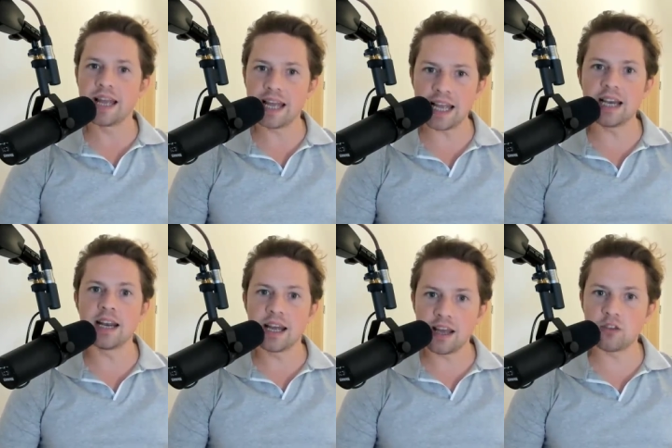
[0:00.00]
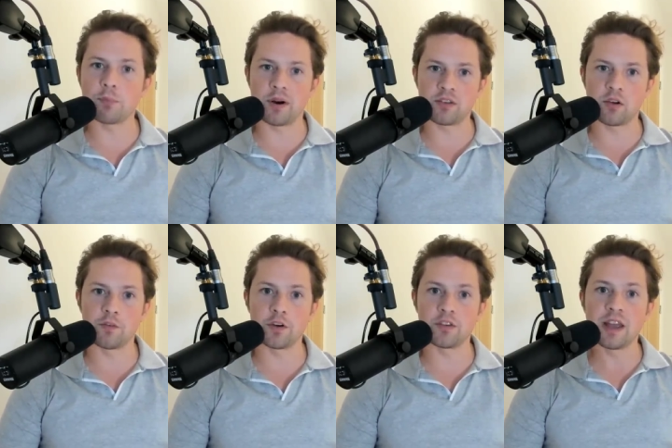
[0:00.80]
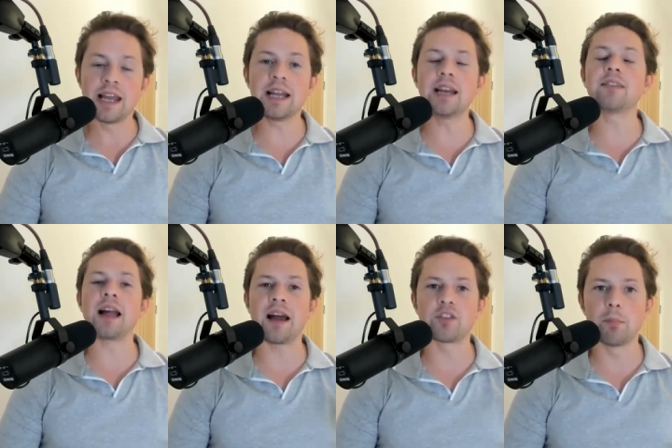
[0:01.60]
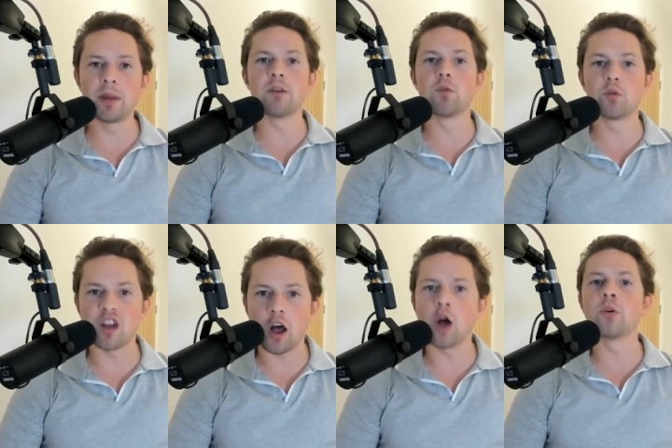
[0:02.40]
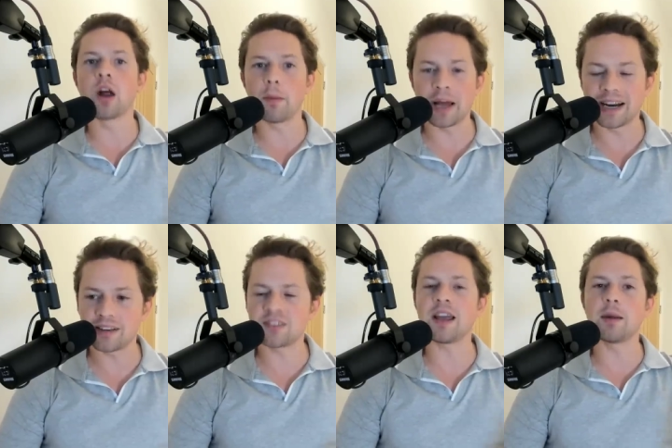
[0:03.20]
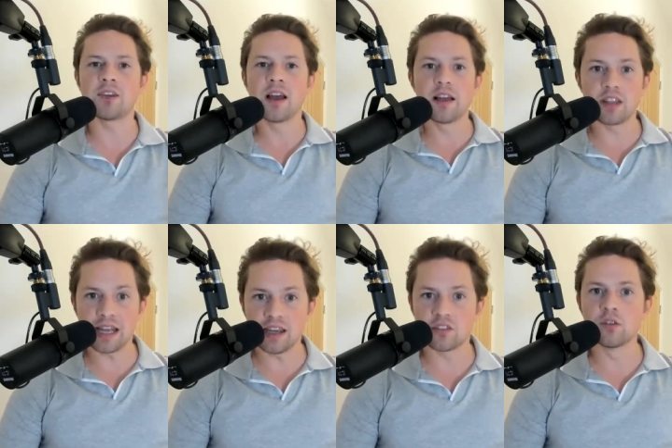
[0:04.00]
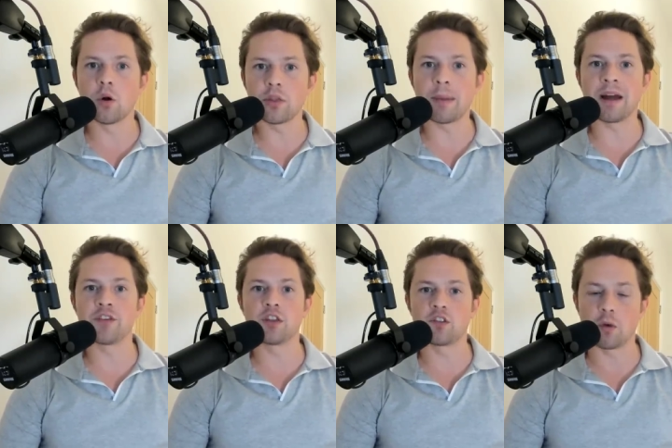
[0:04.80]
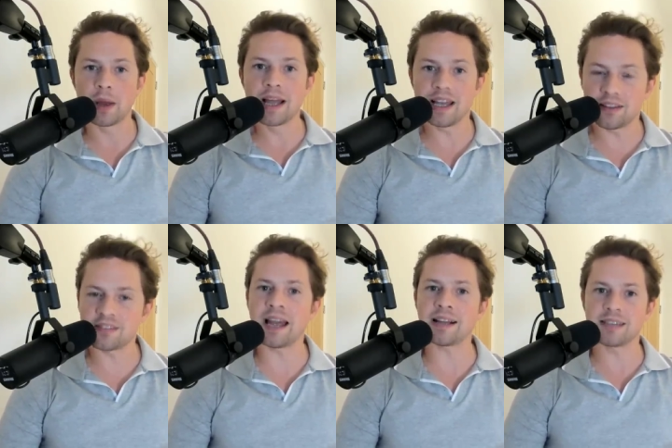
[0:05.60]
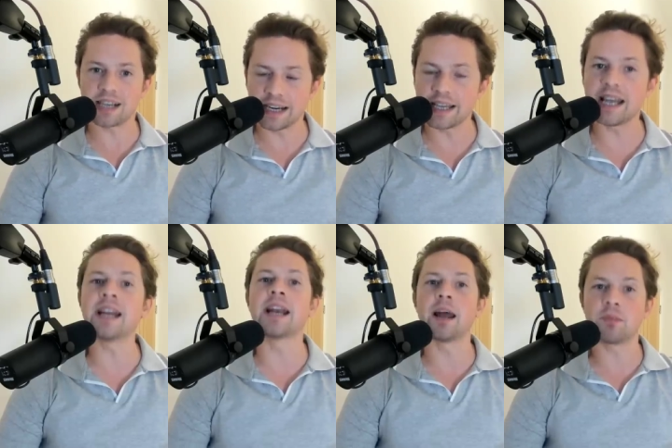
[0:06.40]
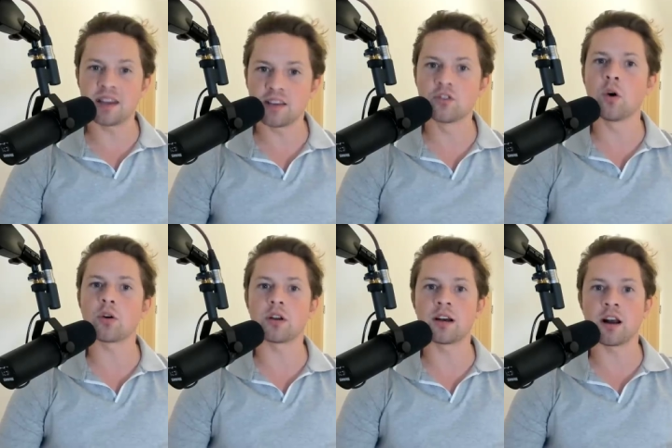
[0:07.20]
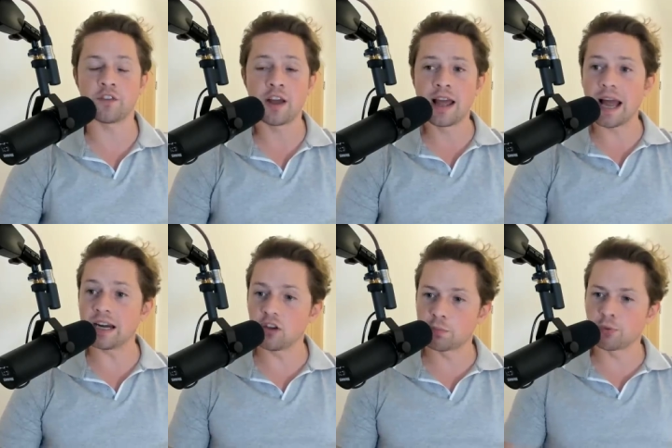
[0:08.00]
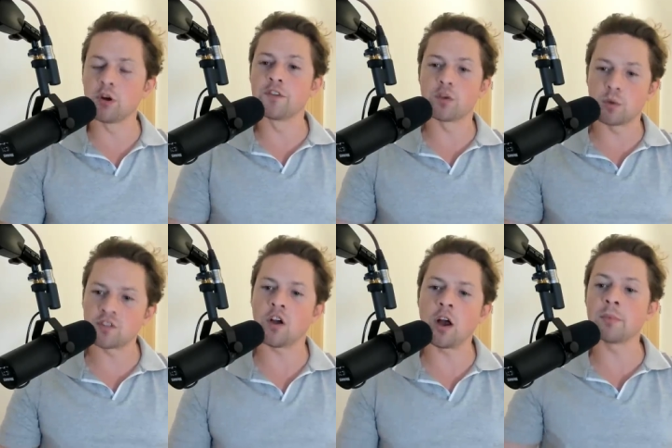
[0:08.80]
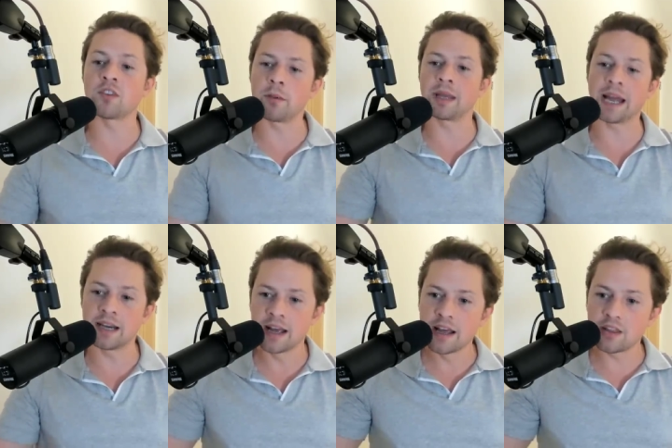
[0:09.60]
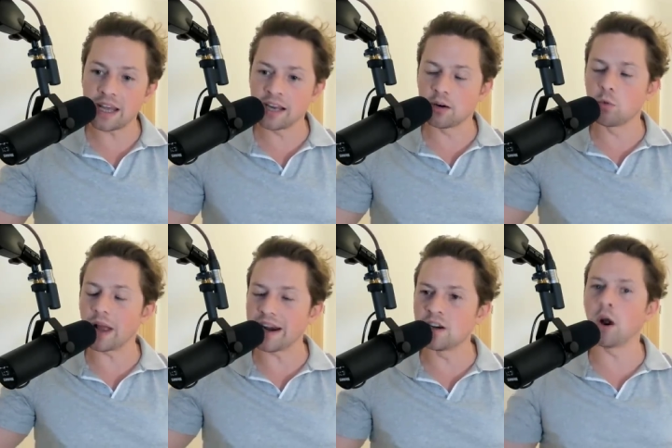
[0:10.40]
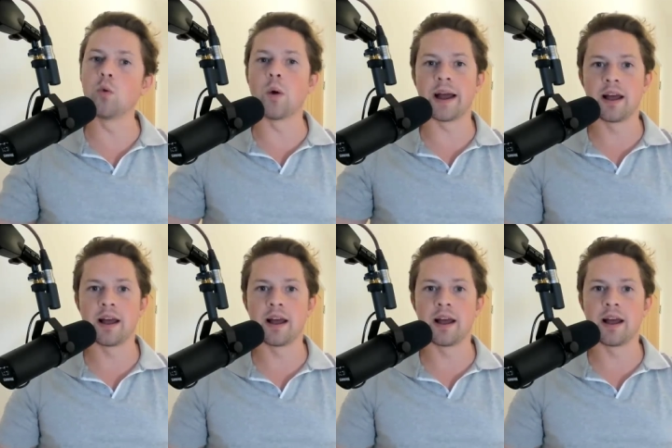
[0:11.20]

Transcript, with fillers: in his press conference. He needs to have the minerals to own up and accept that he is not the man for the job. He is tactically inept, he is not good enough, and he has proved to us time and time again that England will get nowhere